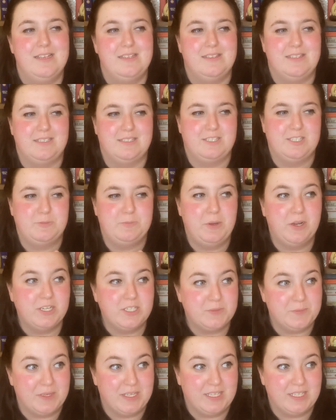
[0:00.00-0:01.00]
This has
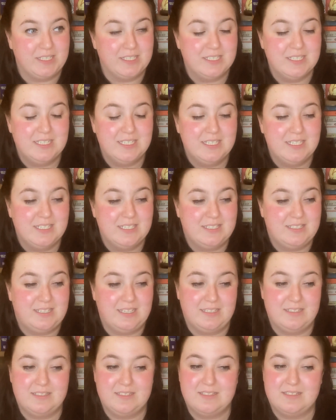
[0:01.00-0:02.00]
bugged me
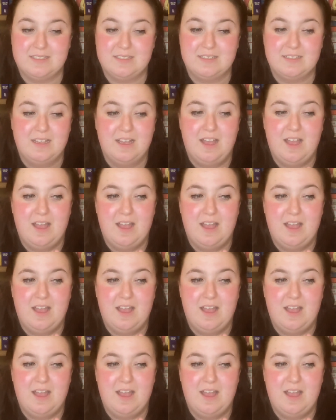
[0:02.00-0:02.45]
since